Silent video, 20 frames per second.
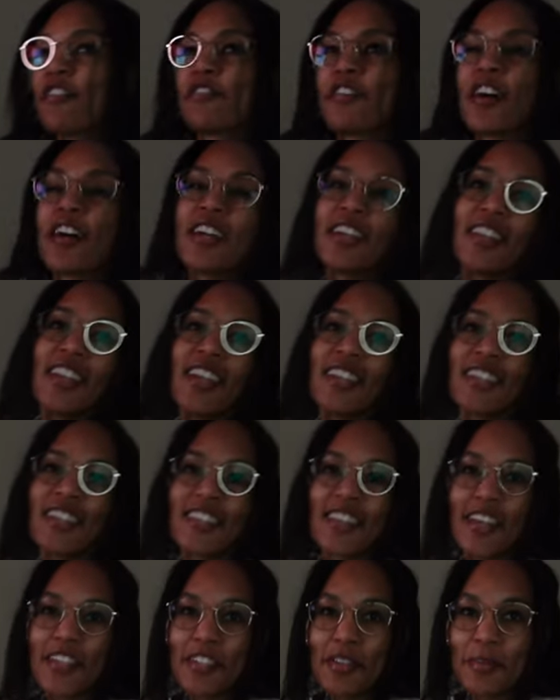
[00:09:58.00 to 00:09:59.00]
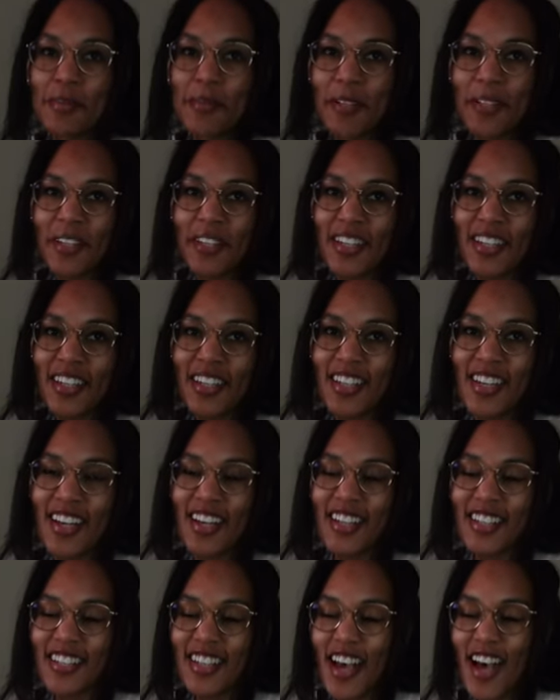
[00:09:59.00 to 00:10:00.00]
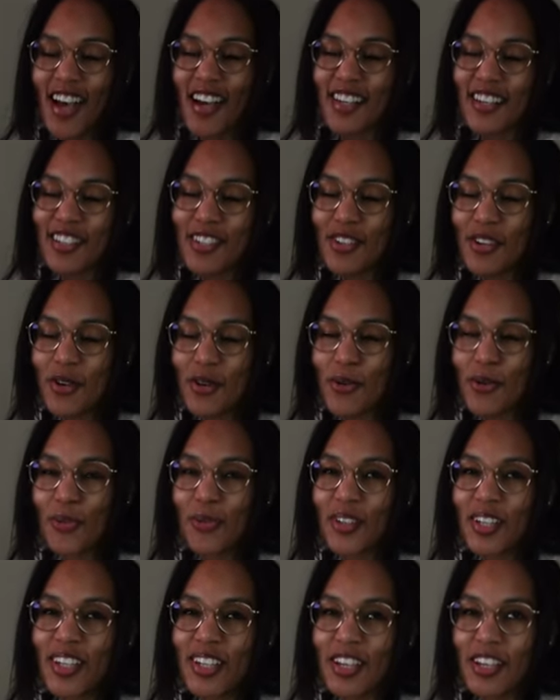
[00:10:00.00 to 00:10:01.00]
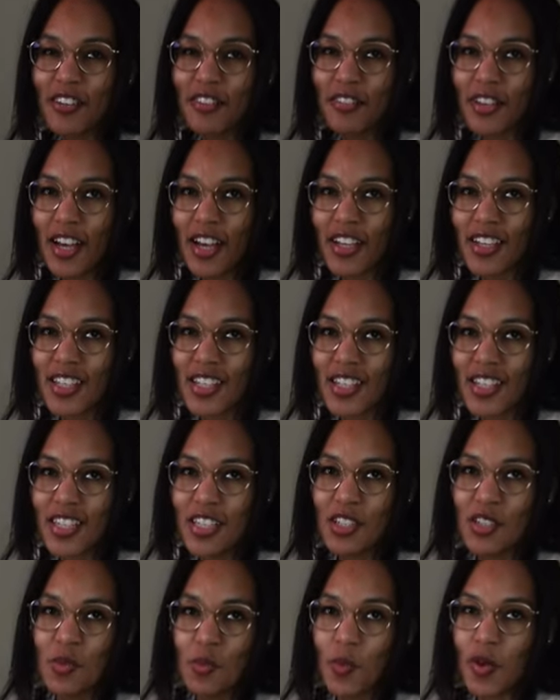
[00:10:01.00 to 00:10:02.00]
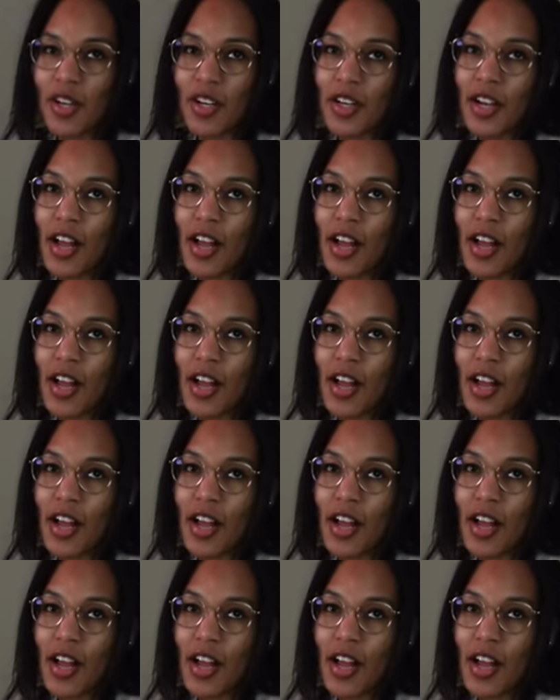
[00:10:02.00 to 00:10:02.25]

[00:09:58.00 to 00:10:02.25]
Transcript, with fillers: find that accessibility and text only advances when it